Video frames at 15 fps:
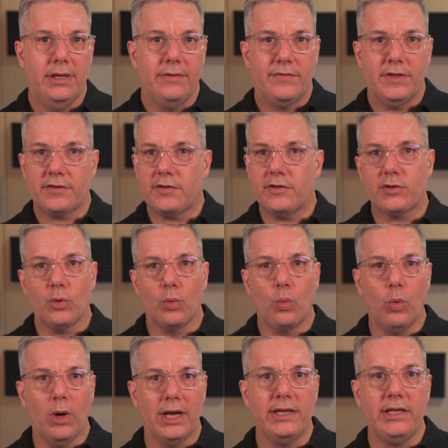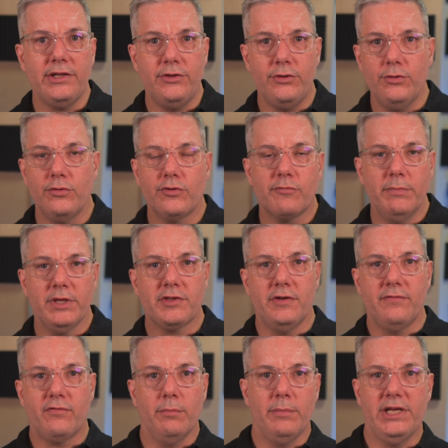This is a widely used
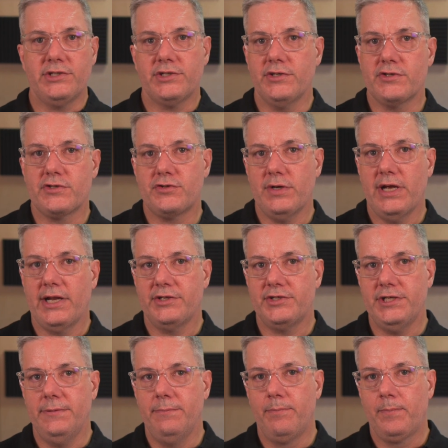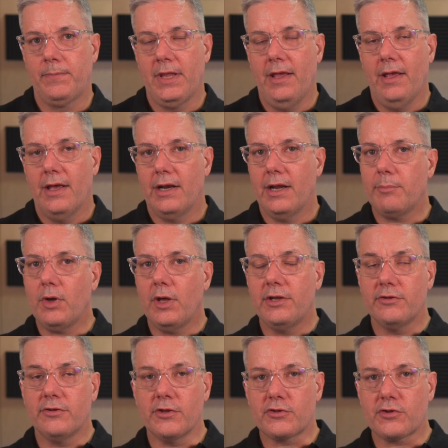misinformation strategy, and I'm going to
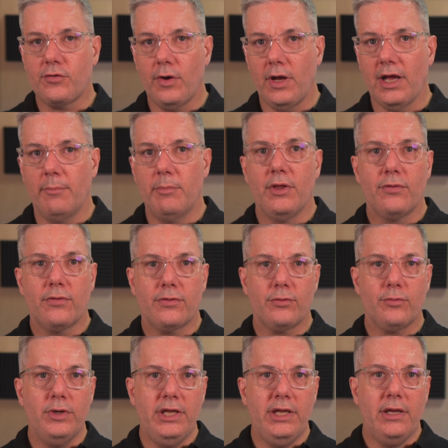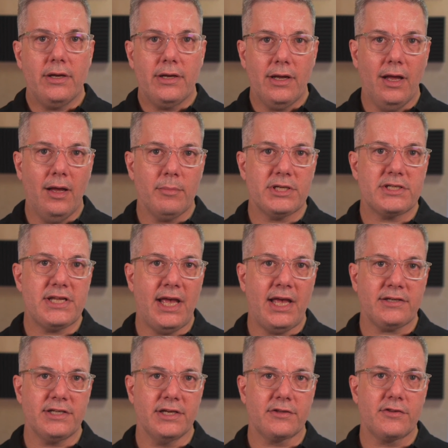describe three common
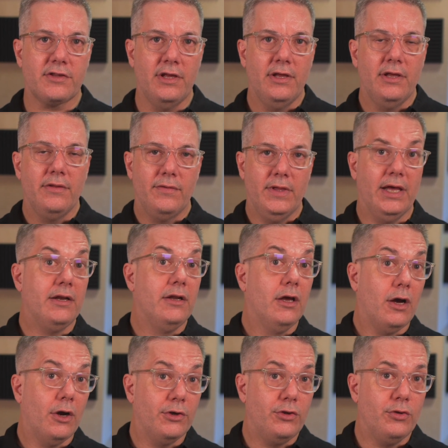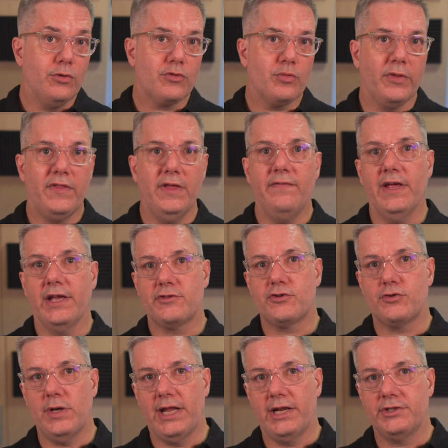tactics that are used within that
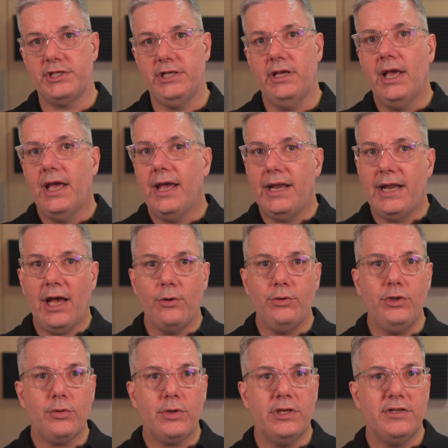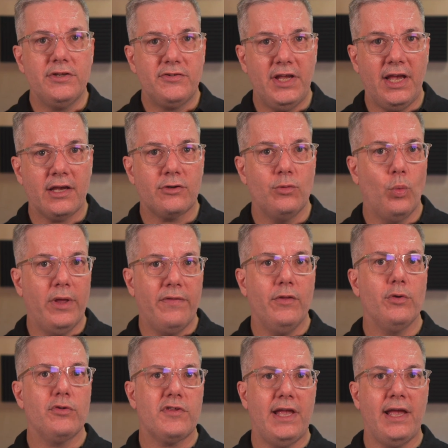strategy and how you can detect when
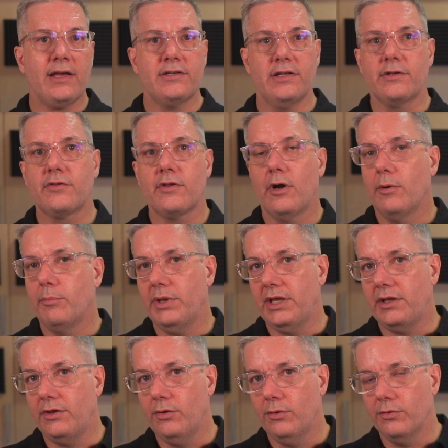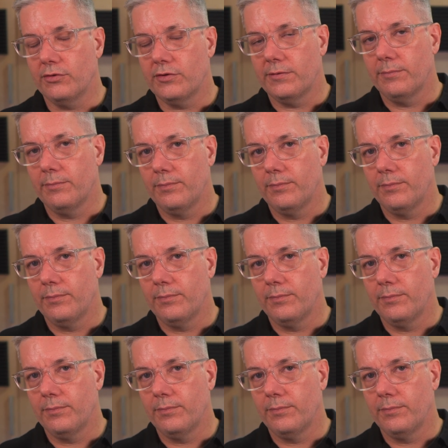those tactics are being used.